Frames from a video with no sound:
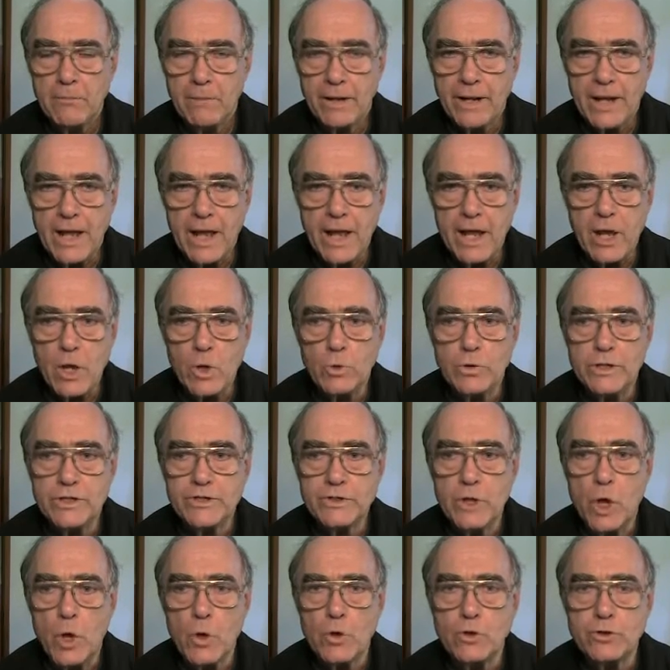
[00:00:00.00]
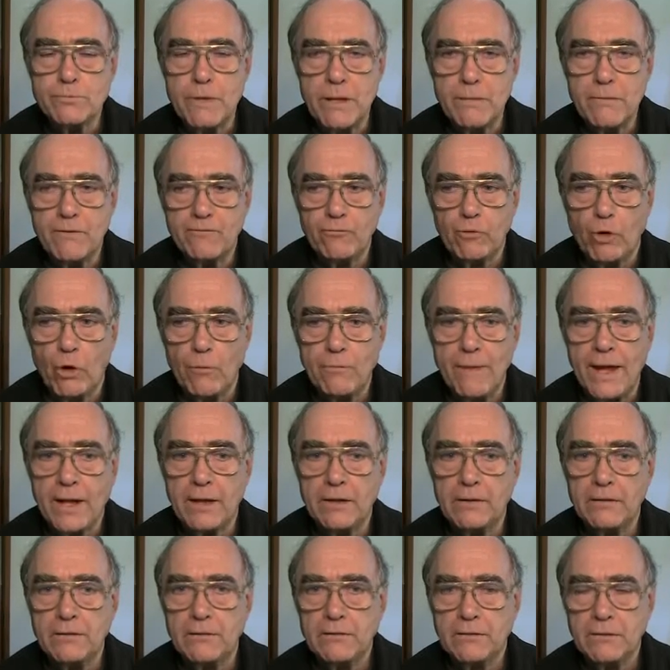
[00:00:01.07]
But he who disowns me before
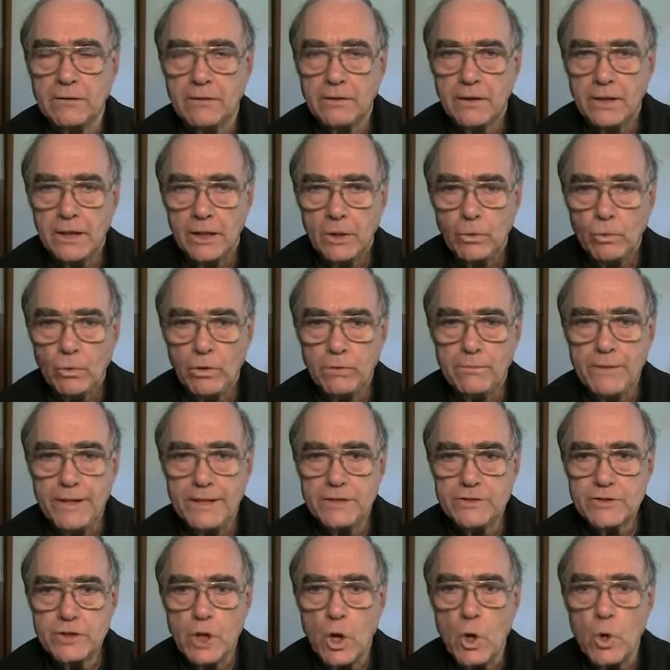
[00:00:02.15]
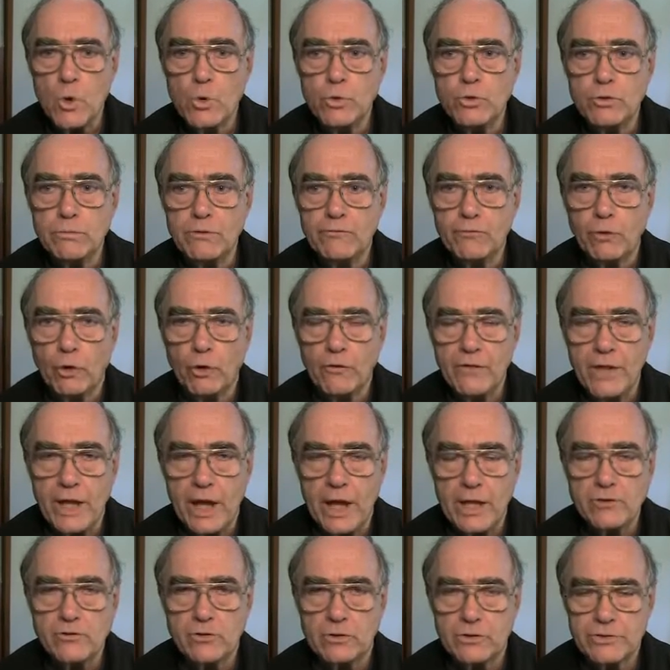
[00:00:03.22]
men will be disowned before
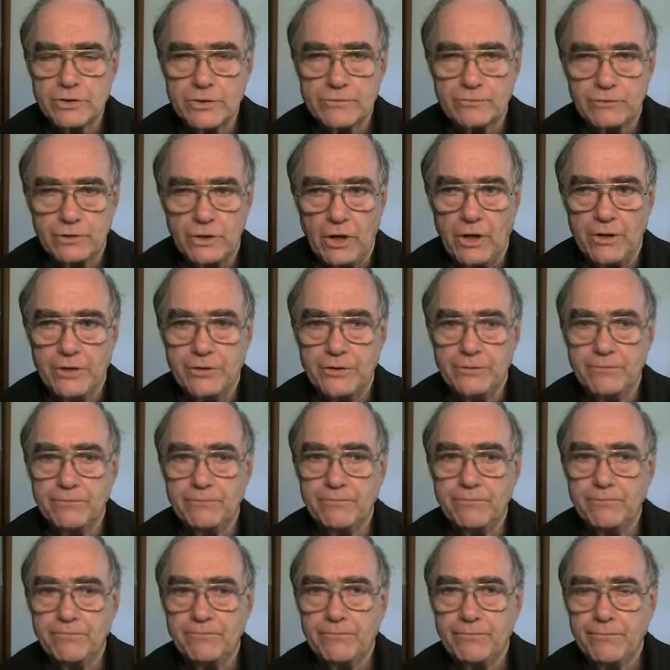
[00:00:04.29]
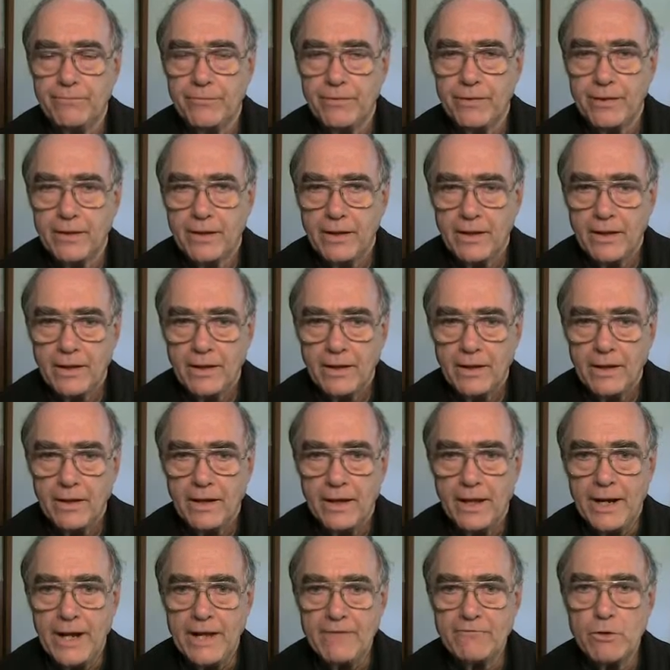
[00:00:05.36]
the angels of God.
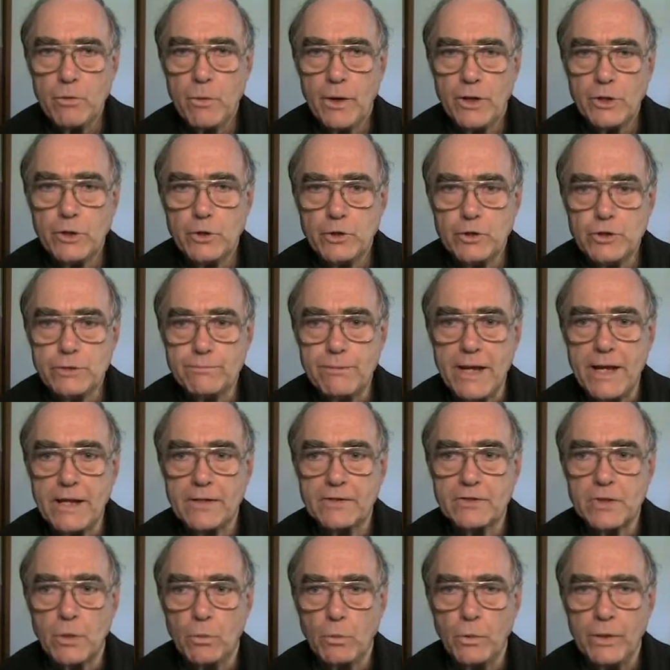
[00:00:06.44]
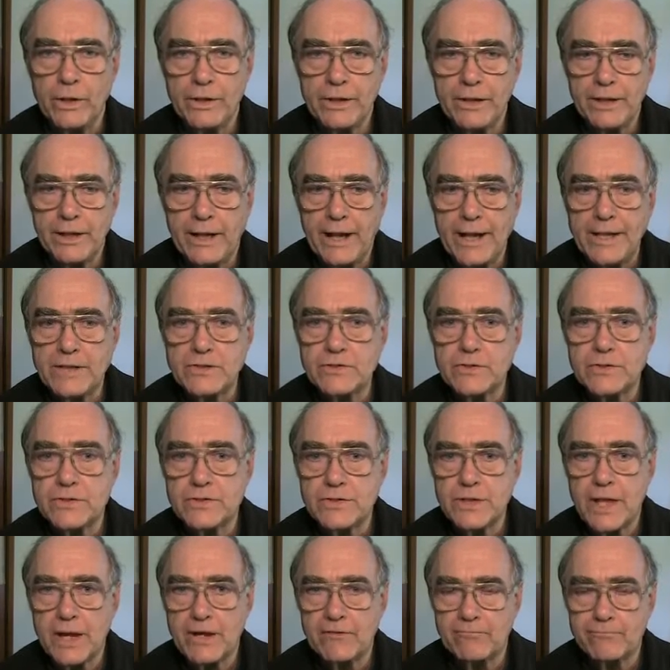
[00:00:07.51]
And everyone who speaks a word against
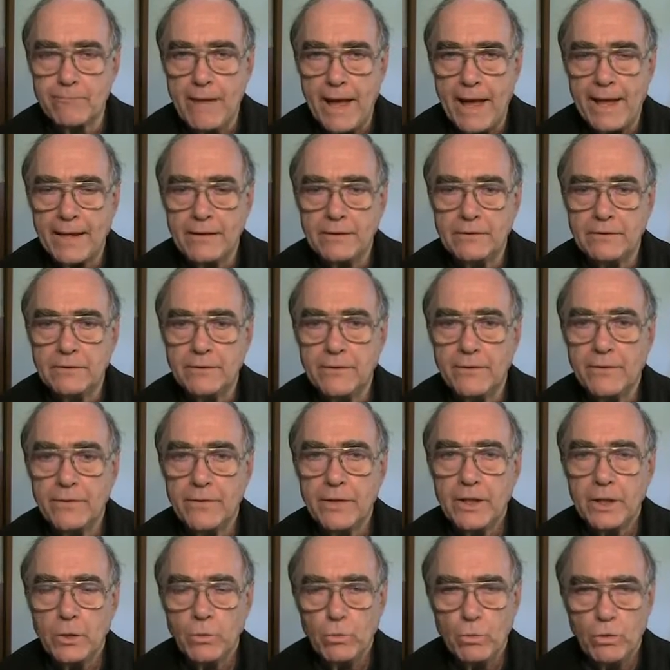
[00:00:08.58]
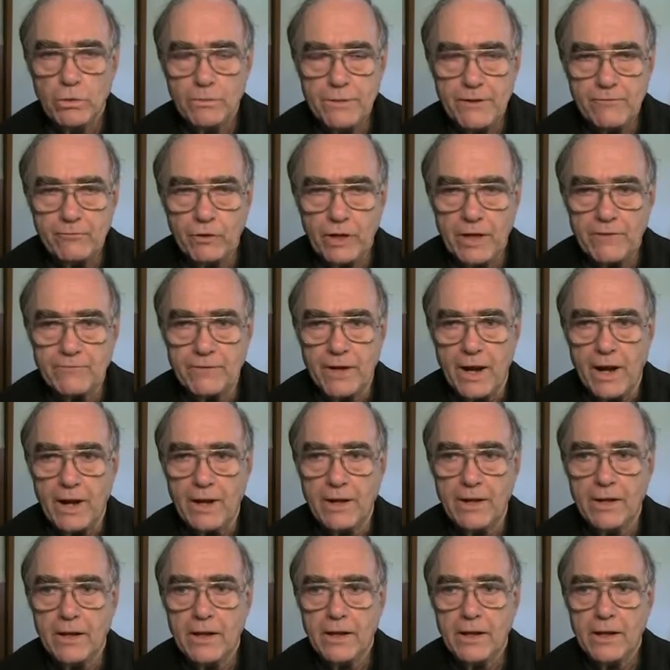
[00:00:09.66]
the Son of Man will be forgiven.
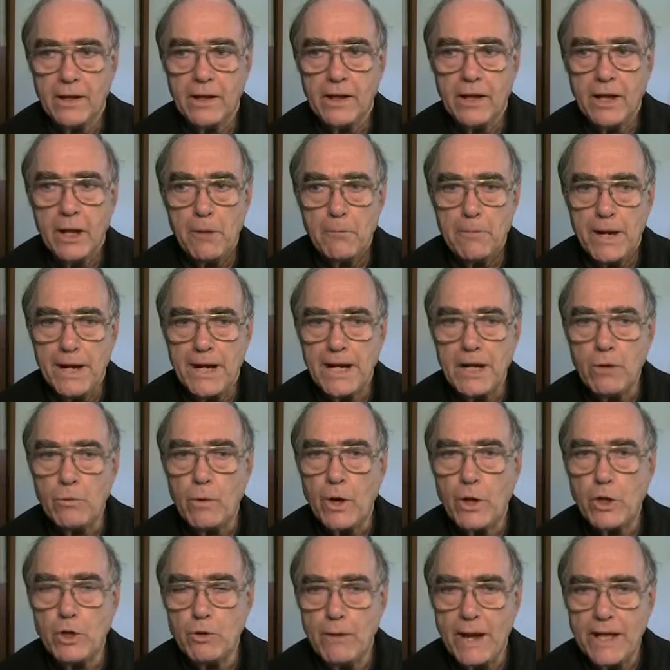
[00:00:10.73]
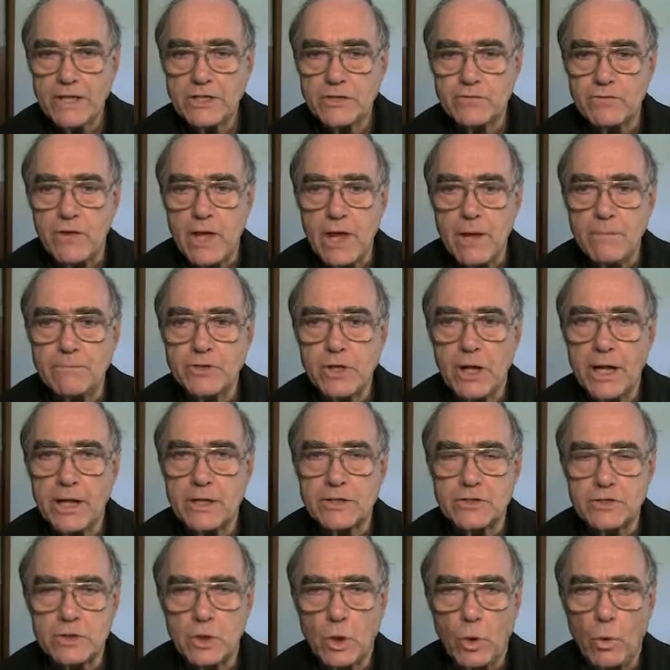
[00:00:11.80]
But anyone who blasphemes
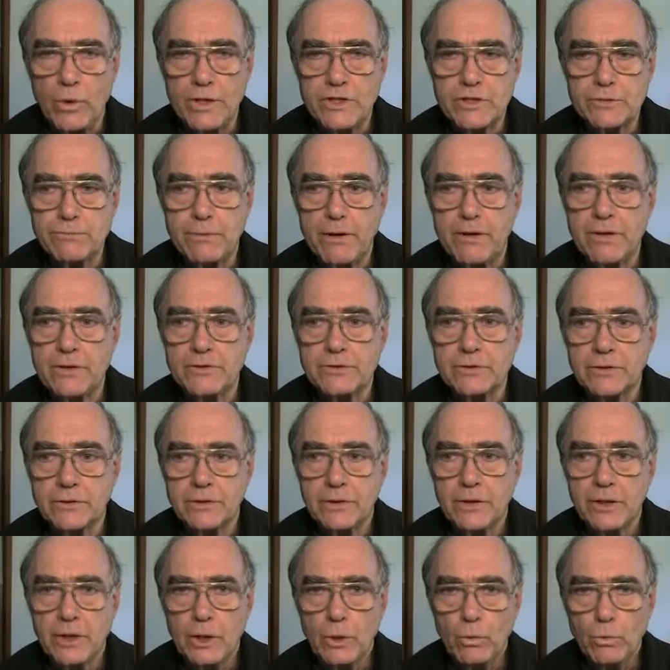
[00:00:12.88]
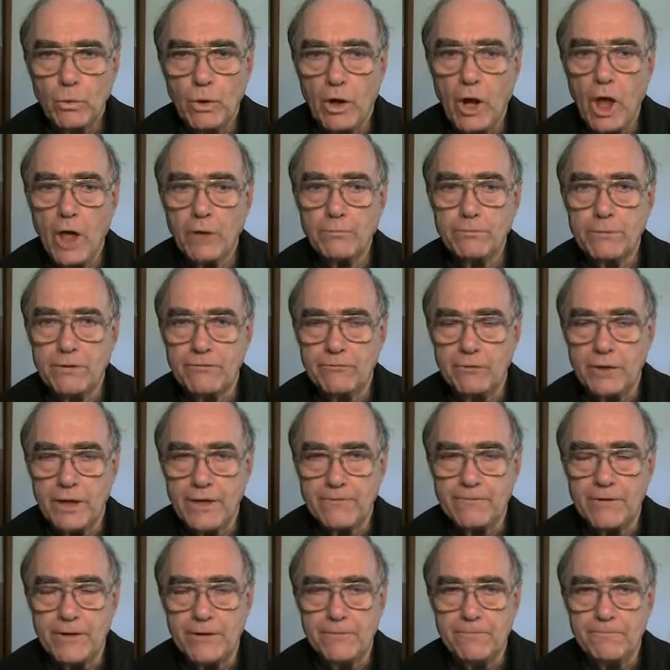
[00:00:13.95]
against the Holy Spirit will not be
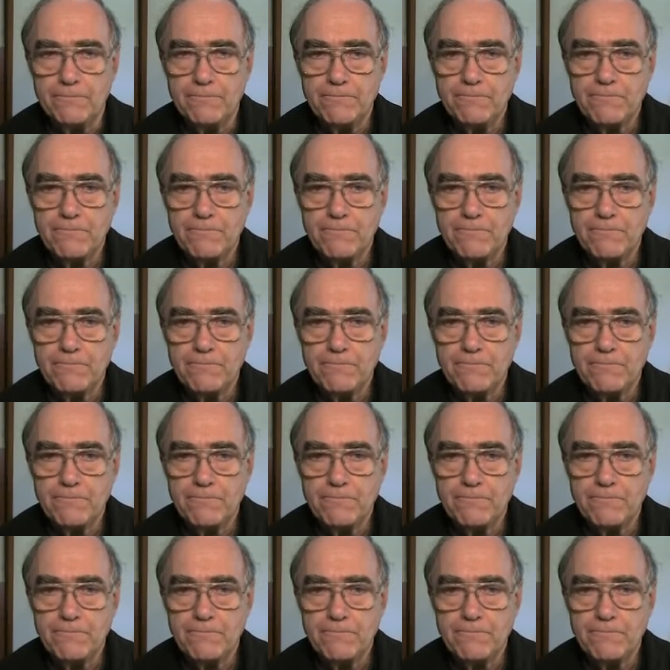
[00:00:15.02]
forgiven.